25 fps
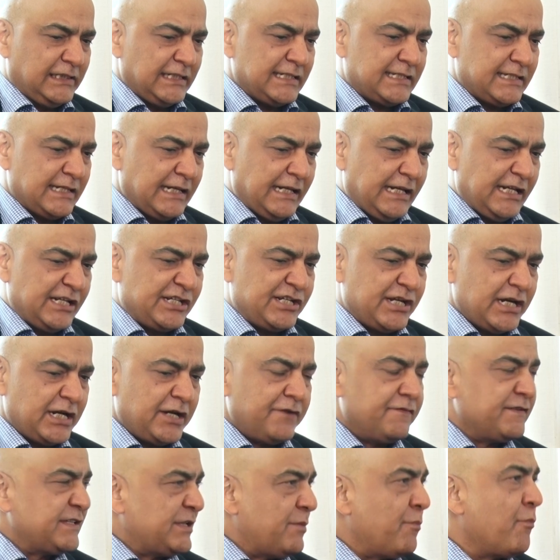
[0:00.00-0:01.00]
this
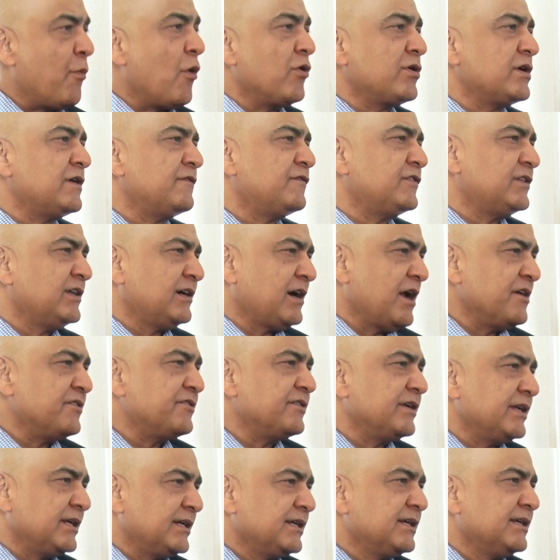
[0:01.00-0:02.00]
initiative is important for the
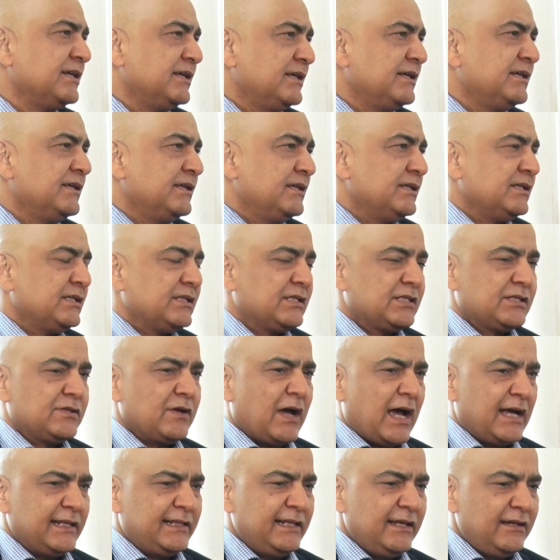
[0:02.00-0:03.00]
country.
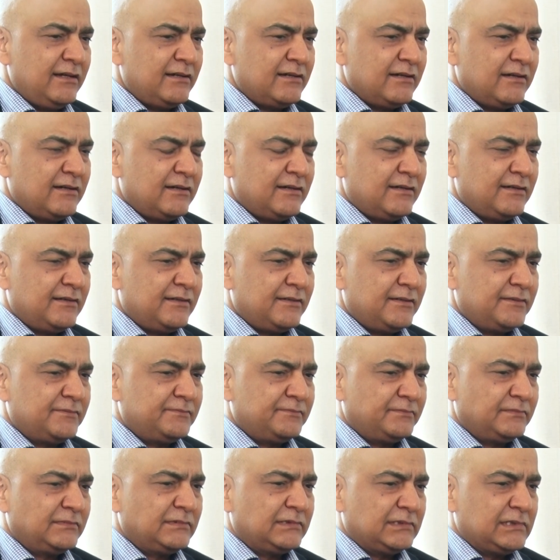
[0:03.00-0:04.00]
So I think
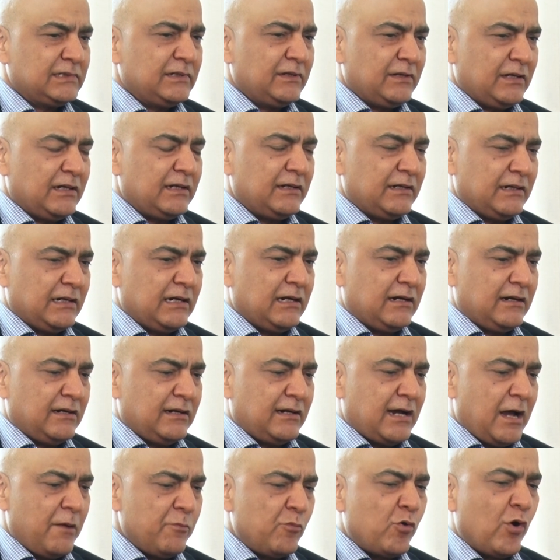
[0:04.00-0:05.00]

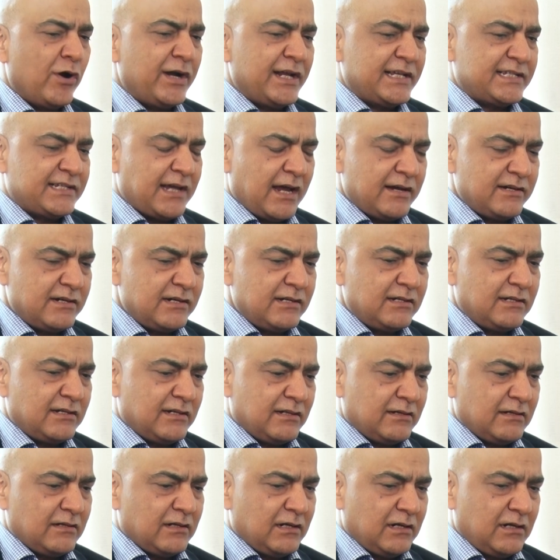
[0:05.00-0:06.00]
I'm quite excited
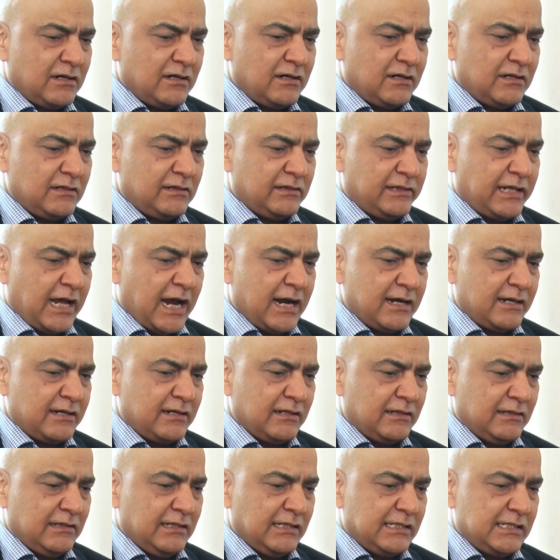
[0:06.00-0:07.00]

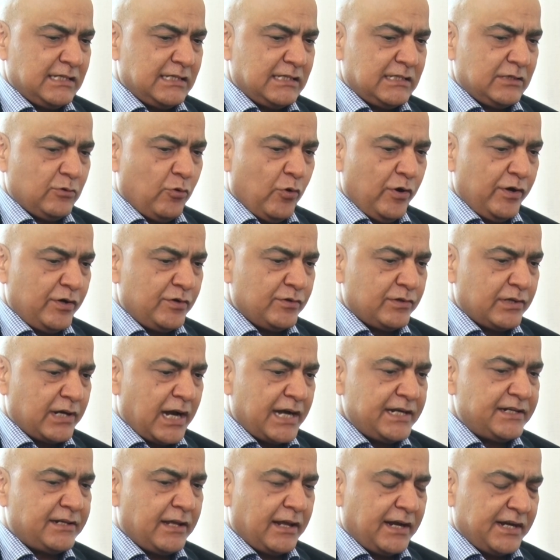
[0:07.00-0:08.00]
that this is going to
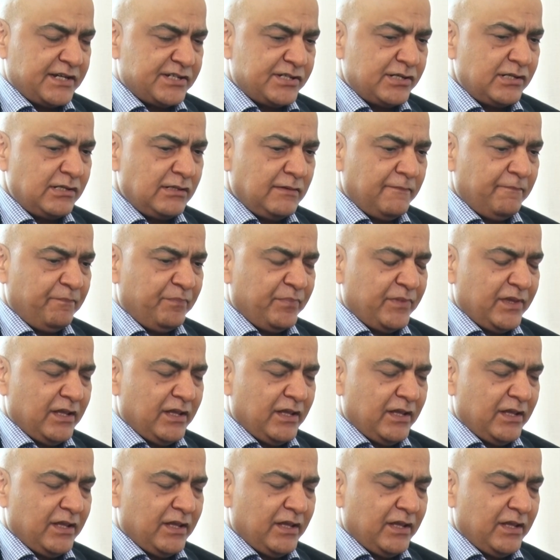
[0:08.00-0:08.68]
the right direction,